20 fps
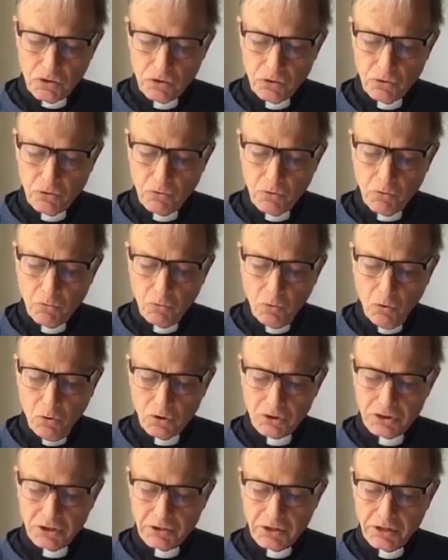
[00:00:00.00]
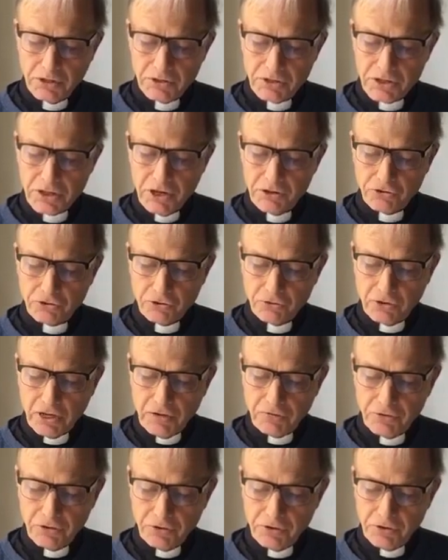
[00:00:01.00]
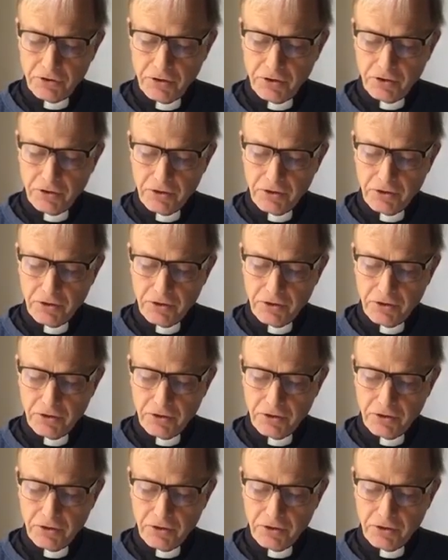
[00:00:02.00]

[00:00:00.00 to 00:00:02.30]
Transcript: who walked in central London